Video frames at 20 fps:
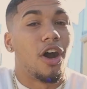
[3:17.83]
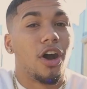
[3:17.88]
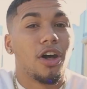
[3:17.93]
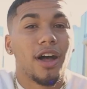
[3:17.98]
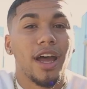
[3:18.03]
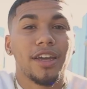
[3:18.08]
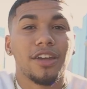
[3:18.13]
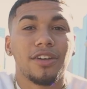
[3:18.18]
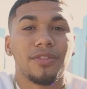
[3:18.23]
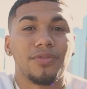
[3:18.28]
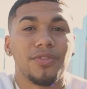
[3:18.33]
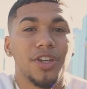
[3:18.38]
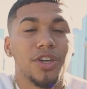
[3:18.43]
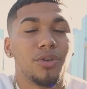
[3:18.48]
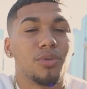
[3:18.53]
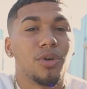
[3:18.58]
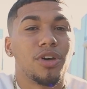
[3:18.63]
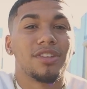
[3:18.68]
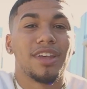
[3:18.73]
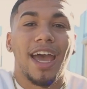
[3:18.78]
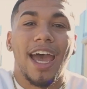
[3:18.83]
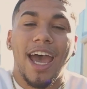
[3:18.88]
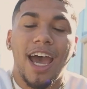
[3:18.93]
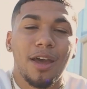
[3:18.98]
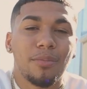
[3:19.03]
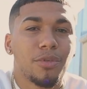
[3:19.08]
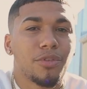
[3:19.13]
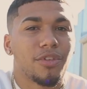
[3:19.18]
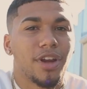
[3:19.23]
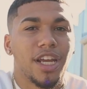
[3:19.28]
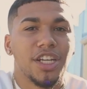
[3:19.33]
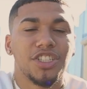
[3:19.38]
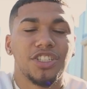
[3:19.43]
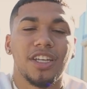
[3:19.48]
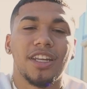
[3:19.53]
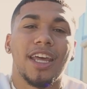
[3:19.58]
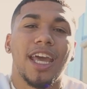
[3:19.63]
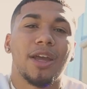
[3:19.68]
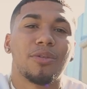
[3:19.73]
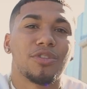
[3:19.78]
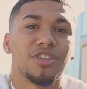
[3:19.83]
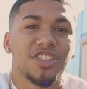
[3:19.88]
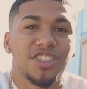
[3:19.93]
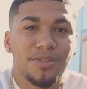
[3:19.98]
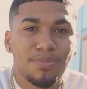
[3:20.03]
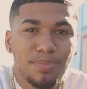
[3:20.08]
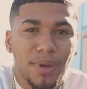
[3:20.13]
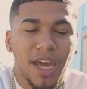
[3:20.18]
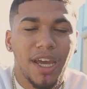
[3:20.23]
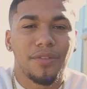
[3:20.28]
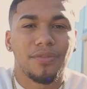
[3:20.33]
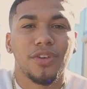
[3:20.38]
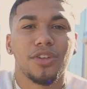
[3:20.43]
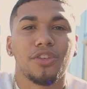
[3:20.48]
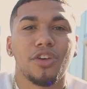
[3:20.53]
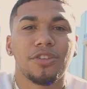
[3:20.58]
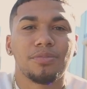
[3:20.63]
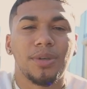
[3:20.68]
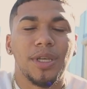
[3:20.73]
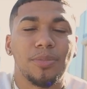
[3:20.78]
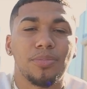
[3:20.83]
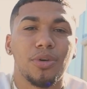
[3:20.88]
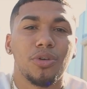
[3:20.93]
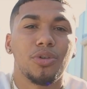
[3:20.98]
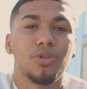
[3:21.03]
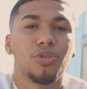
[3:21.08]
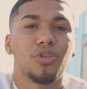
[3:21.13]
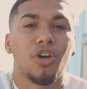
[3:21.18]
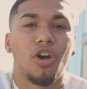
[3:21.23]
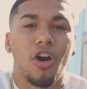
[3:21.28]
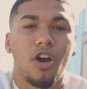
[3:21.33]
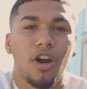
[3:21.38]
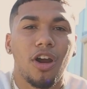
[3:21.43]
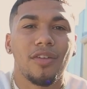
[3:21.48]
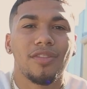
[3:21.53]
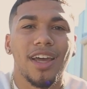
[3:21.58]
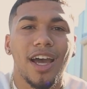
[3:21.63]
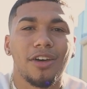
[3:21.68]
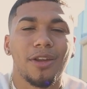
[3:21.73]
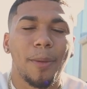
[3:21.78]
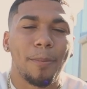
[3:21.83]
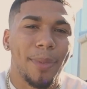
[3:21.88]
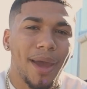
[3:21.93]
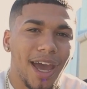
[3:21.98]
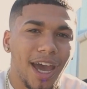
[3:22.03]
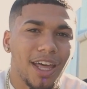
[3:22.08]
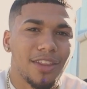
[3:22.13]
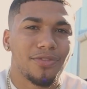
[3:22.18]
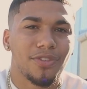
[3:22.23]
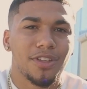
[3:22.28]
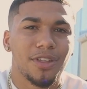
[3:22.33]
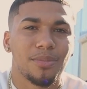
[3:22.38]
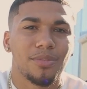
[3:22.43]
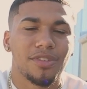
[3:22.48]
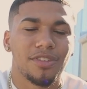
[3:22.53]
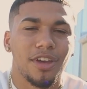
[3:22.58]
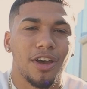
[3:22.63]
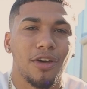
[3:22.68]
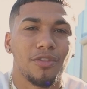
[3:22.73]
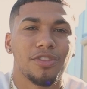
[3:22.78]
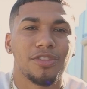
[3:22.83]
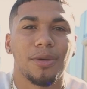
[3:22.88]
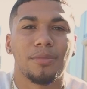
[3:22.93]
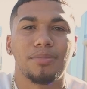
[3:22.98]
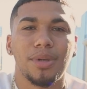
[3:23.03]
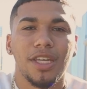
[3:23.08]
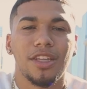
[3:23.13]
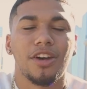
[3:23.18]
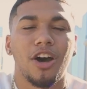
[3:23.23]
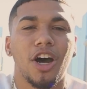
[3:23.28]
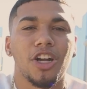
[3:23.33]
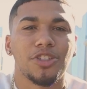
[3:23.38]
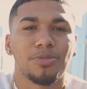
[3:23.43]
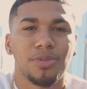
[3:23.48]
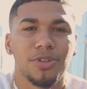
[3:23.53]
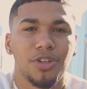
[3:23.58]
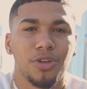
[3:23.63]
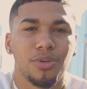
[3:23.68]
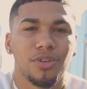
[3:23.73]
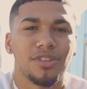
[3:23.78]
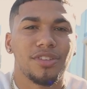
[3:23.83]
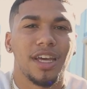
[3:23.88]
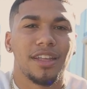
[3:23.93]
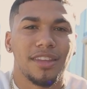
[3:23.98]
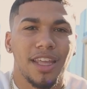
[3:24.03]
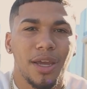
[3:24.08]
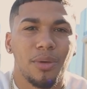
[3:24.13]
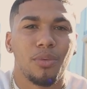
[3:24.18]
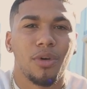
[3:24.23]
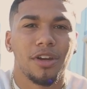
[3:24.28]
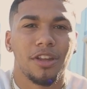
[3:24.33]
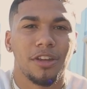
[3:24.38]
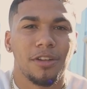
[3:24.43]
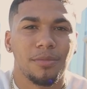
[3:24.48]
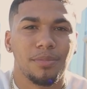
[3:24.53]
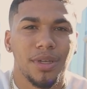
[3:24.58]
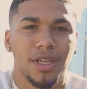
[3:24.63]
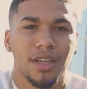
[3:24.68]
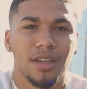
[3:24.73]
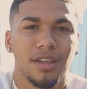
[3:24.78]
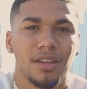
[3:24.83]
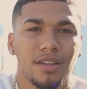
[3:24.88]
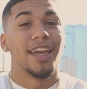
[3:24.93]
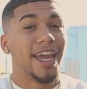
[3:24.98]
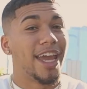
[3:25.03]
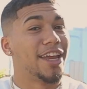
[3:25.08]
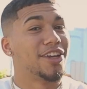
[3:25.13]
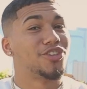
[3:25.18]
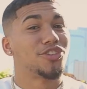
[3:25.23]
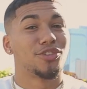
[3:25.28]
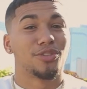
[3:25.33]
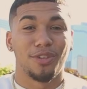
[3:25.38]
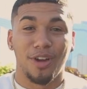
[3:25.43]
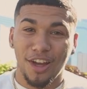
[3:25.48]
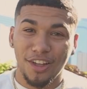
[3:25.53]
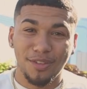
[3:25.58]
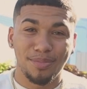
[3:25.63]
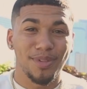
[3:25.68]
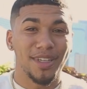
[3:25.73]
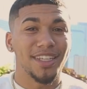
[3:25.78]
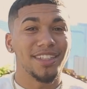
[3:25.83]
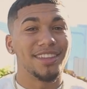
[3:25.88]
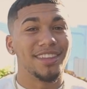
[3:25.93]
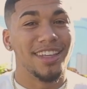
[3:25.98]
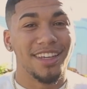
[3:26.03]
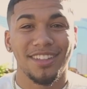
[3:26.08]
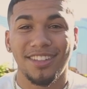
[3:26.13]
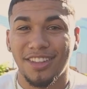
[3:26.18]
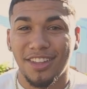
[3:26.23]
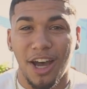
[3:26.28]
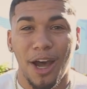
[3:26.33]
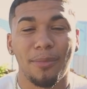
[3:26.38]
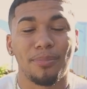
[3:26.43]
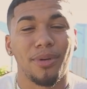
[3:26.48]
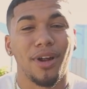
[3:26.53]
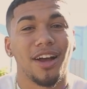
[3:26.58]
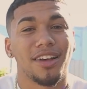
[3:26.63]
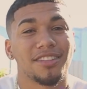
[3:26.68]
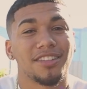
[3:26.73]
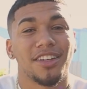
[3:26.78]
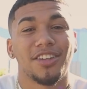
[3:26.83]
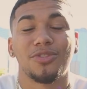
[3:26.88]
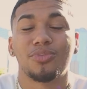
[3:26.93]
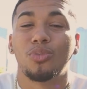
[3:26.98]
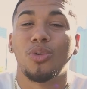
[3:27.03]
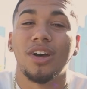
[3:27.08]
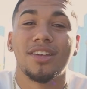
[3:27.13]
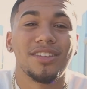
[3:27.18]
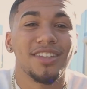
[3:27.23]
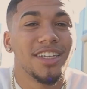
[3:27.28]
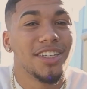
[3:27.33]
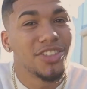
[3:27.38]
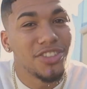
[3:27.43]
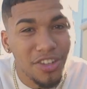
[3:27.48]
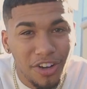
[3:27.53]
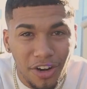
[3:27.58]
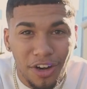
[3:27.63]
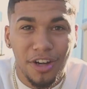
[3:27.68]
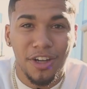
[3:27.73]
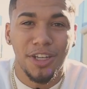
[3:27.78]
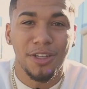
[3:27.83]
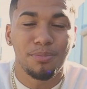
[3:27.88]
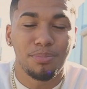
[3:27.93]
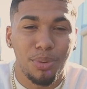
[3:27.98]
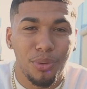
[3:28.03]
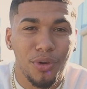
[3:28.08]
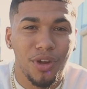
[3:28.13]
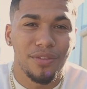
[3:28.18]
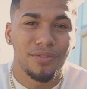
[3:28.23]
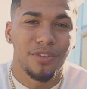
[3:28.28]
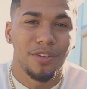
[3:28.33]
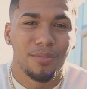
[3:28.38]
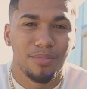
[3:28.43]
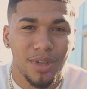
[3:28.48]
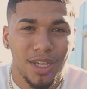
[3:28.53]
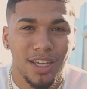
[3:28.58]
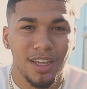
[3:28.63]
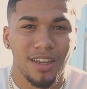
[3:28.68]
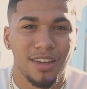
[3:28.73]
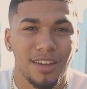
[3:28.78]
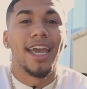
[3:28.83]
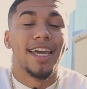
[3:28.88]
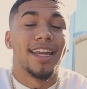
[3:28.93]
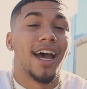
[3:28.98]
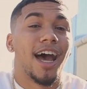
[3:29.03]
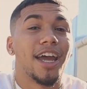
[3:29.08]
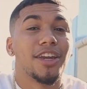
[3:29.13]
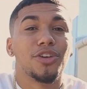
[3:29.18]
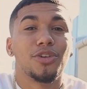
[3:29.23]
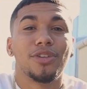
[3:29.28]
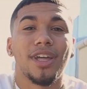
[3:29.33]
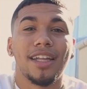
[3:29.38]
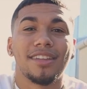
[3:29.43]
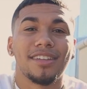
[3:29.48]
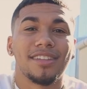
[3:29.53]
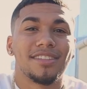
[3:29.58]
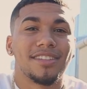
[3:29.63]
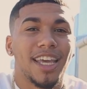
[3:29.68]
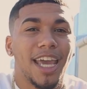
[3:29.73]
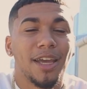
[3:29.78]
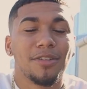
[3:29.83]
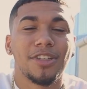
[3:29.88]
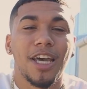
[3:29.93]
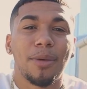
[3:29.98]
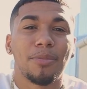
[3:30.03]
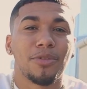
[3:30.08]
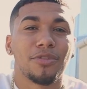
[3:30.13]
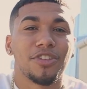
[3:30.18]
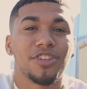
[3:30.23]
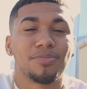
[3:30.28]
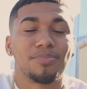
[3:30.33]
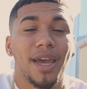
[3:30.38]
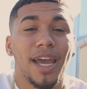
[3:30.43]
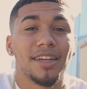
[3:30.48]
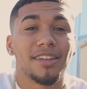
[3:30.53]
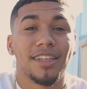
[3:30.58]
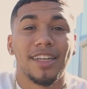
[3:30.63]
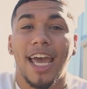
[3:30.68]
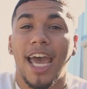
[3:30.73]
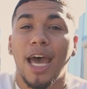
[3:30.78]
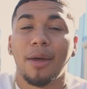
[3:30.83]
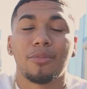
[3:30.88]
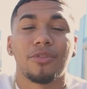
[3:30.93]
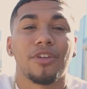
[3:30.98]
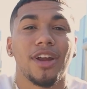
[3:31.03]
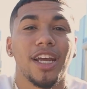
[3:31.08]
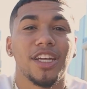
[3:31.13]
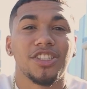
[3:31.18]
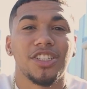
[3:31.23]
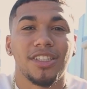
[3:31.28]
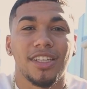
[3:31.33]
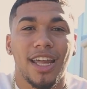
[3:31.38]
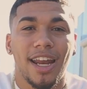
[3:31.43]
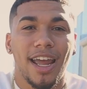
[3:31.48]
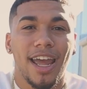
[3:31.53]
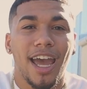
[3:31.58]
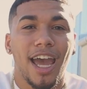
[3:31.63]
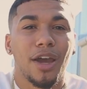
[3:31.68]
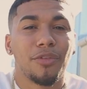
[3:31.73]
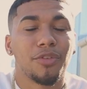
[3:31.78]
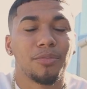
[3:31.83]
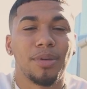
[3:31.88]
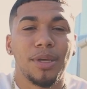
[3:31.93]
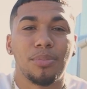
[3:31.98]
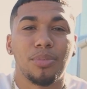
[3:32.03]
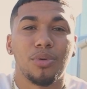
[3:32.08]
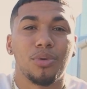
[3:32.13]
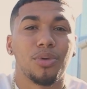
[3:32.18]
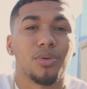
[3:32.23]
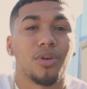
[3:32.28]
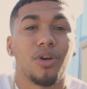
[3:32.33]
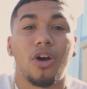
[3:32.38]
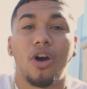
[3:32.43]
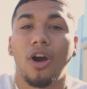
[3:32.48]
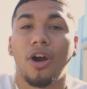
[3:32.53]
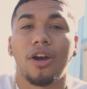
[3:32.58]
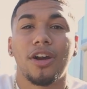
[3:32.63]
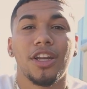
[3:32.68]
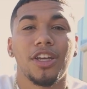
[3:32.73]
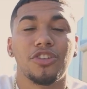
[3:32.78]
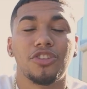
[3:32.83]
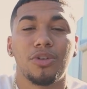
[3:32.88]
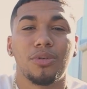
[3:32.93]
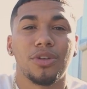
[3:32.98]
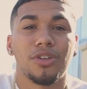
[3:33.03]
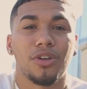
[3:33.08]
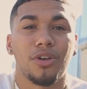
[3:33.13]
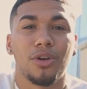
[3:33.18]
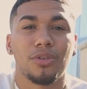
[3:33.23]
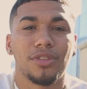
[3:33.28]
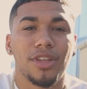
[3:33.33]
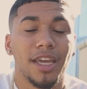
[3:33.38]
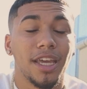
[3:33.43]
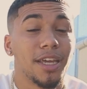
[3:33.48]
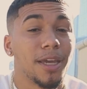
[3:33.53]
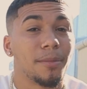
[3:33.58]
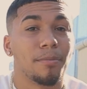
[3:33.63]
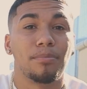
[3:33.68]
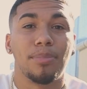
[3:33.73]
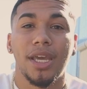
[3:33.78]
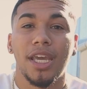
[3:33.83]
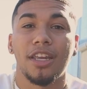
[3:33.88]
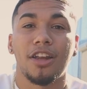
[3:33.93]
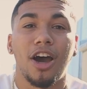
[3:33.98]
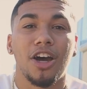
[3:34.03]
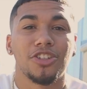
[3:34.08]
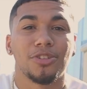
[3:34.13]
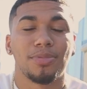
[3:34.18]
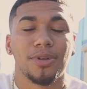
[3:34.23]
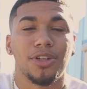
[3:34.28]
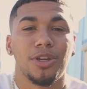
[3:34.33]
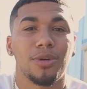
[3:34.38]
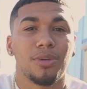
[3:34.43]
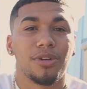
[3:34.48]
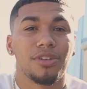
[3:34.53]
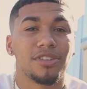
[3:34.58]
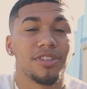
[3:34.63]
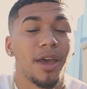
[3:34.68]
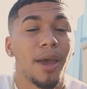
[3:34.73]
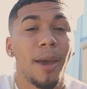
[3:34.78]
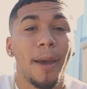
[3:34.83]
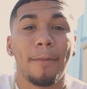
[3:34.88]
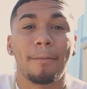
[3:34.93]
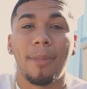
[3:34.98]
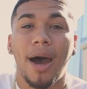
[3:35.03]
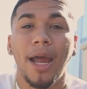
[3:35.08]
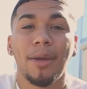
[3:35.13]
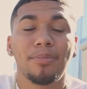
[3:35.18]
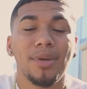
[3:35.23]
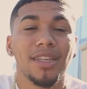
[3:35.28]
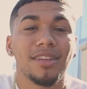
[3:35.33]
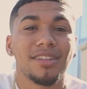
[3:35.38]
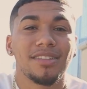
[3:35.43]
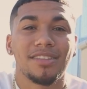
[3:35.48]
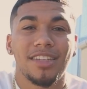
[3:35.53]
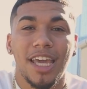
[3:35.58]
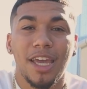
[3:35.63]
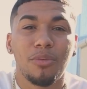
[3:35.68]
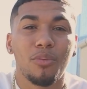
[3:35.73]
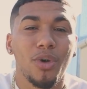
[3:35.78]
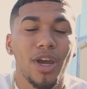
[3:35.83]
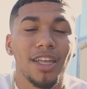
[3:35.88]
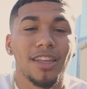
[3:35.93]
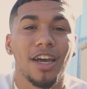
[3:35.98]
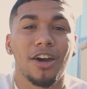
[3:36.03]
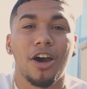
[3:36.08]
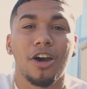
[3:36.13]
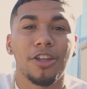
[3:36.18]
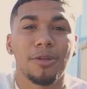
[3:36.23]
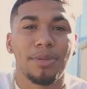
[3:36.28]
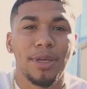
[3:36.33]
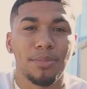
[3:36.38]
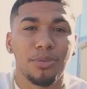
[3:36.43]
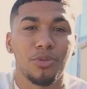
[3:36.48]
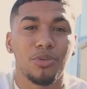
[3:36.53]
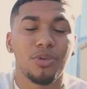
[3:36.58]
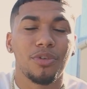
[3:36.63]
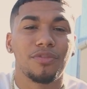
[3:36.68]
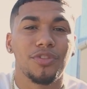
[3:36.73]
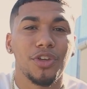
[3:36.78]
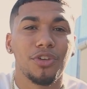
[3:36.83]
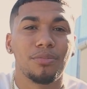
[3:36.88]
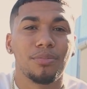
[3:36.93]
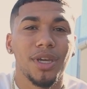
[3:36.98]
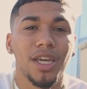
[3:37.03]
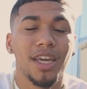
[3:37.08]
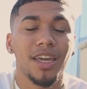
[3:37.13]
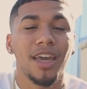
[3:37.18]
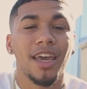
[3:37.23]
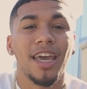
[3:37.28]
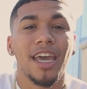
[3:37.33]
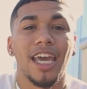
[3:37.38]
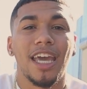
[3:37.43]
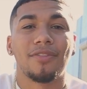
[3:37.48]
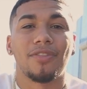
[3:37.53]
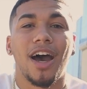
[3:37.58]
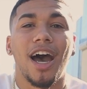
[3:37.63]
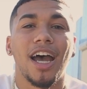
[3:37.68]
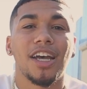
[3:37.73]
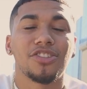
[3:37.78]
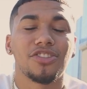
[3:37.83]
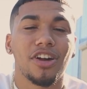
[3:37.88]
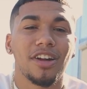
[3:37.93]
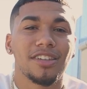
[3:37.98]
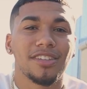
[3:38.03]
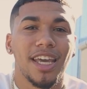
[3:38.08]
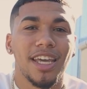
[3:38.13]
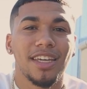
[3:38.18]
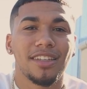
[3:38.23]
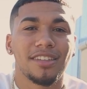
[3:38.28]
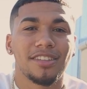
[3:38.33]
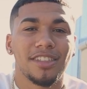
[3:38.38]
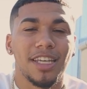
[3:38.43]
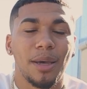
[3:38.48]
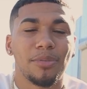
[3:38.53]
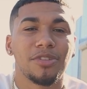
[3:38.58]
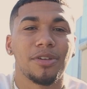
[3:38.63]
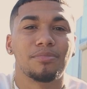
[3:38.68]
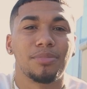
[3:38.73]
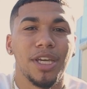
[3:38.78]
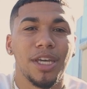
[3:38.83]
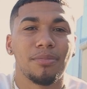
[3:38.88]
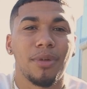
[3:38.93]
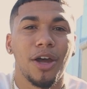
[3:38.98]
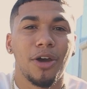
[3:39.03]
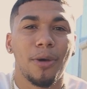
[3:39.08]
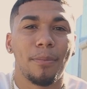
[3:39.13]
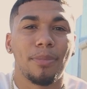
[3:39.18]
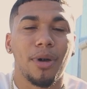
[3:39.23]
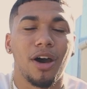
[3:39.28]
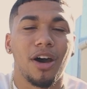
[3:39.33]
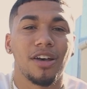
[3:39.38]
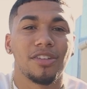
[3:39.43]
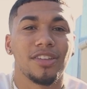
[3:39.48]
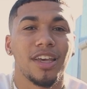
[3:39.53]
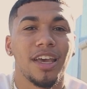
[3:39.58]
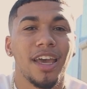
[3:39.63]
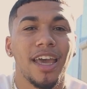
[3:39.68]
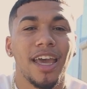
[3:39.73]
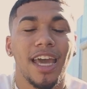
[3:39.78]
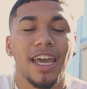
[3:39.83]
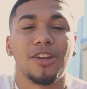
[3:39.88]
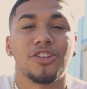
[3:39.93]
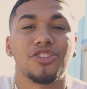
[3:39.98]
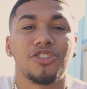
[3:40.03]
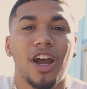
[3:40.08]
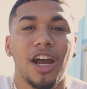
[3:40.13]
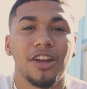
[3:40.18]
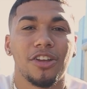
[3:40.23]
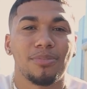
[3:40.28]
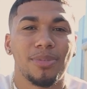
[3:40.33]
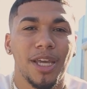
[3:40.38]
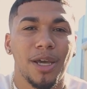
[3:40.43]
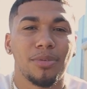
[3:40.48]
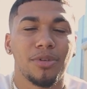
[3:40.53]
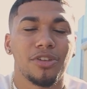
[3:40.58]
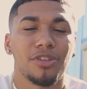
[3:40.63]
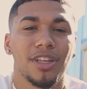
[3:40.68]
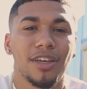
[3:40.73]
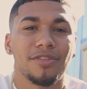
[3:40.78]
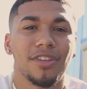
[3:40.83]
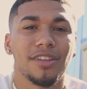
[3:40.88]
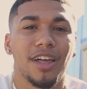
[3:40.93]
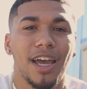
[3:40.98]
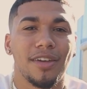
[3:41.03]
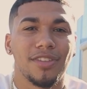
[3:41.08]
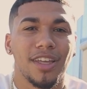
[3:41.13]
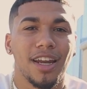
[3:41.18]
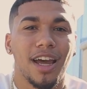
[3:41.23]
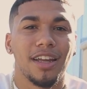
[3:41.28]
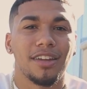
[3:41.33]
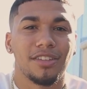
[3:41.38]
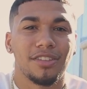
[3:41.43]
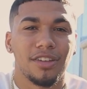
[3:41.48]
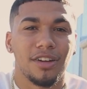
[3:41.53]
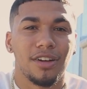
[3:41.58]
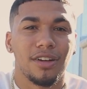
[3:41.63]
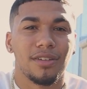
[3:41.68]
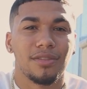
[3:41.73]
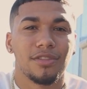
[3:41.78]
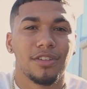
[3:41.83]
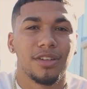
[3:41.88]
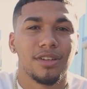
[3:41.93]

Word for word: All I could feel was admiration and respect for those people who carved out a path for themselves to be the entrepreneurs that they wanted to be. And trust me, this thought process was the turning point for me. And I knew that the same type of respect and admiration that I have for people who are already doing their own thing and being entrepreneurs might be the same way that other people people will view me if I started taking the steps of being my own boss and trying to be able to live the life that I deserve.